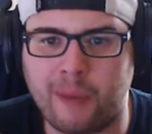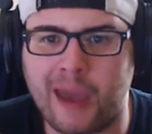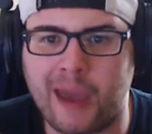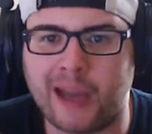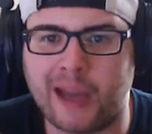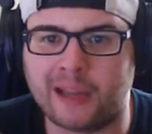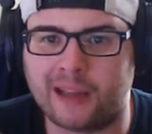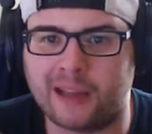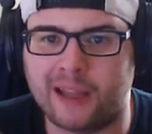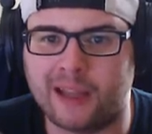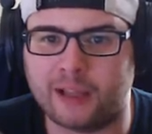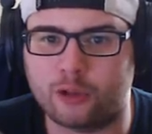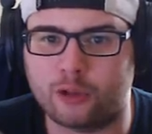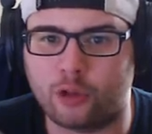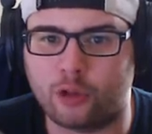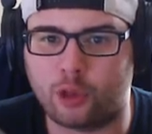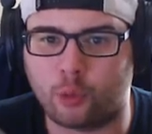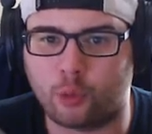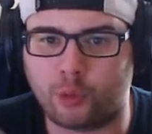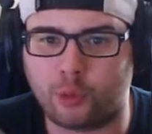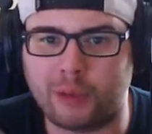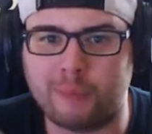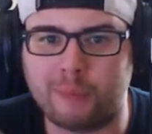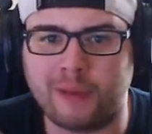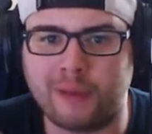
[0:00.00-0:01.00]
back like
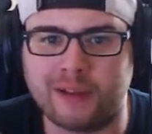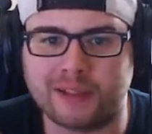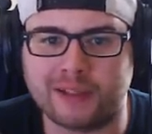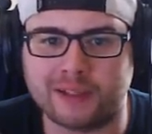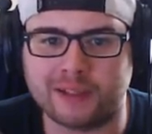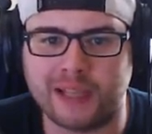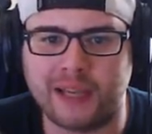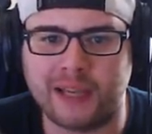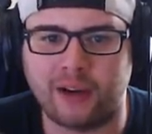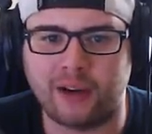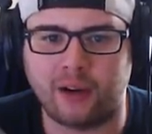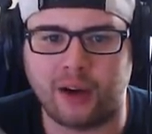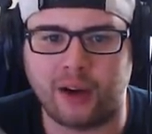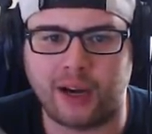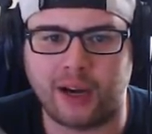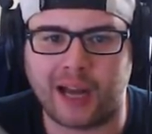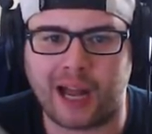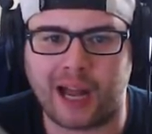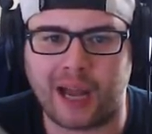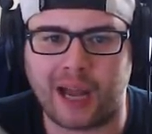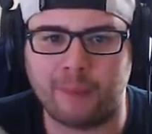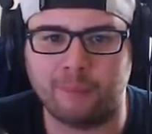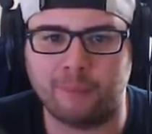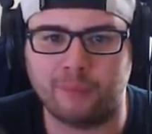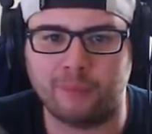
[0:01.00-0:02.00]
three minutes later, and
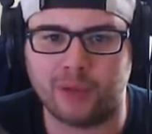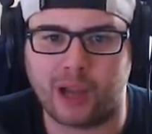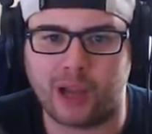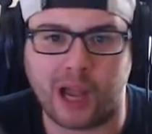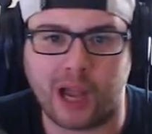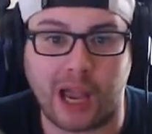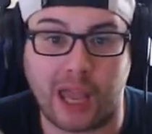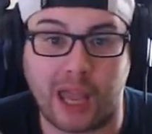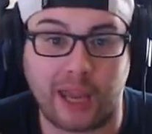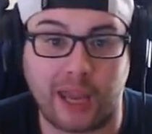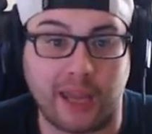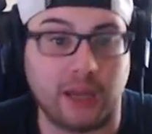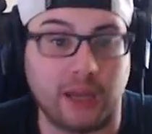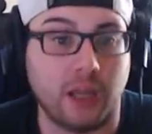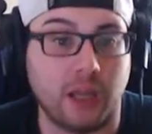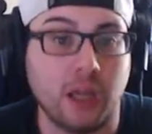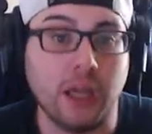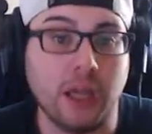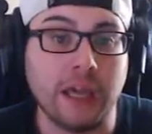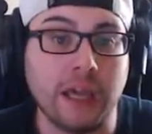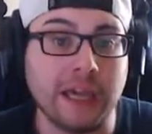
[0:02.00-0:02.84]
I'm and